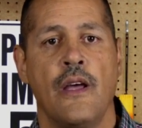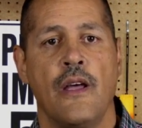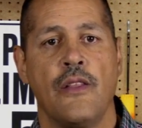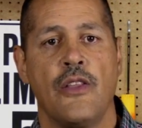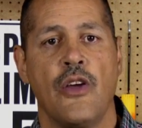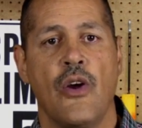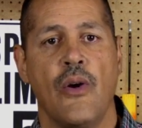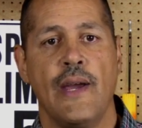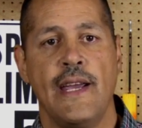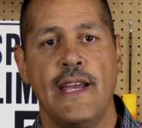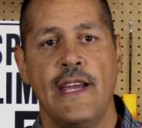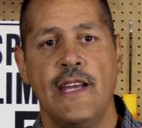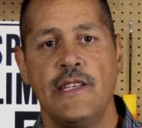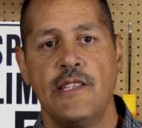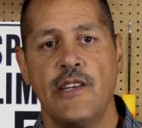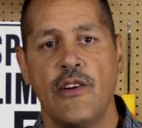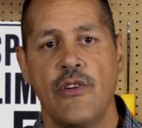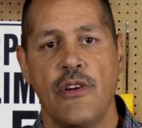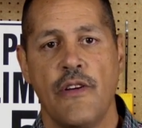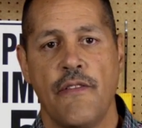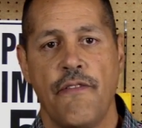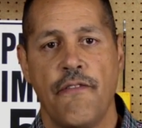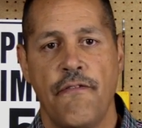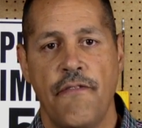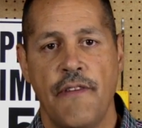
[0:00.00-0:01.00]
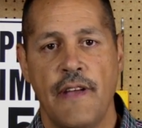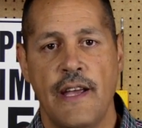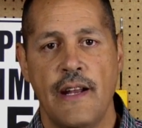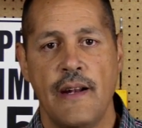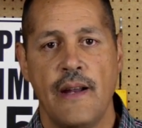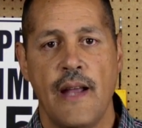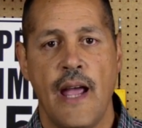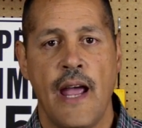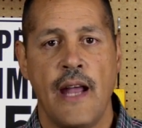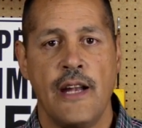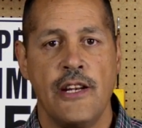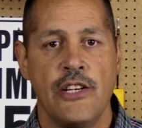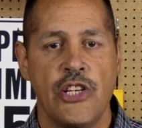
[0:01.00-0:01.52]
They're easier to
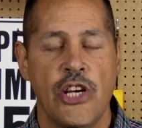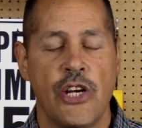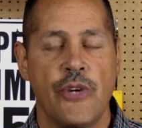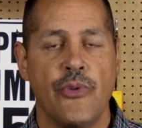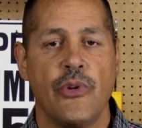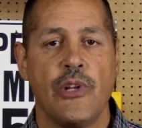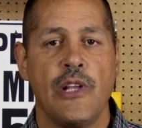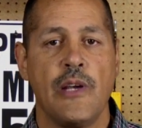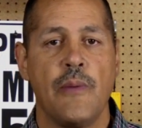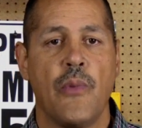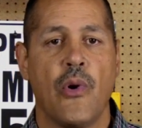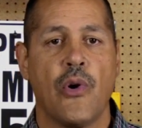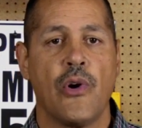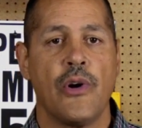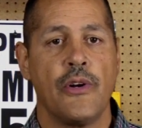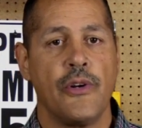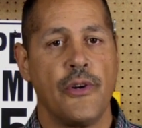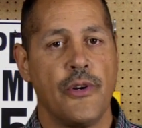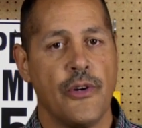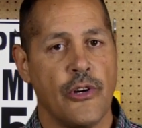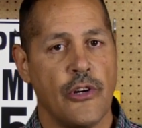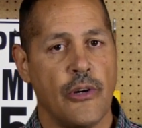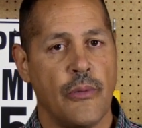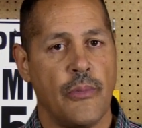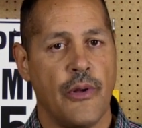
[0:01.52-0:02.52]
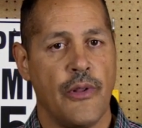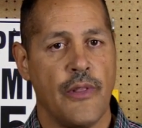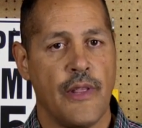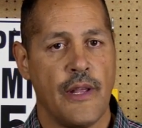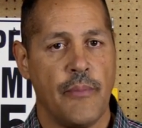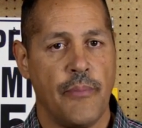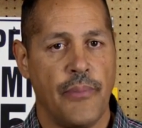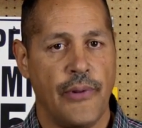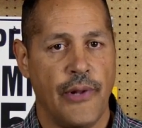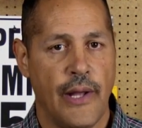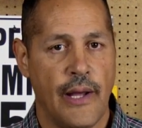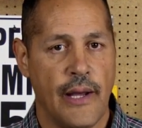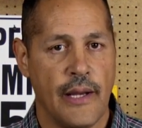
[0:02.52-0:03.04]
fit and generally more durable
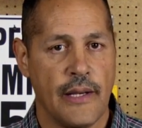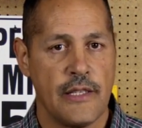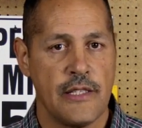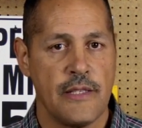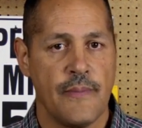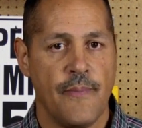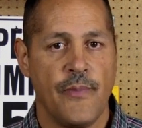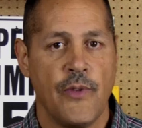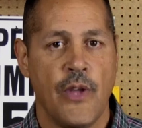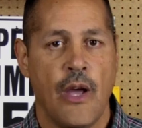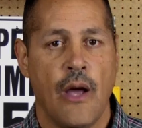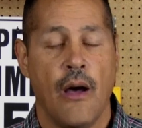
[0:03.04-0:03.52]
than plugs.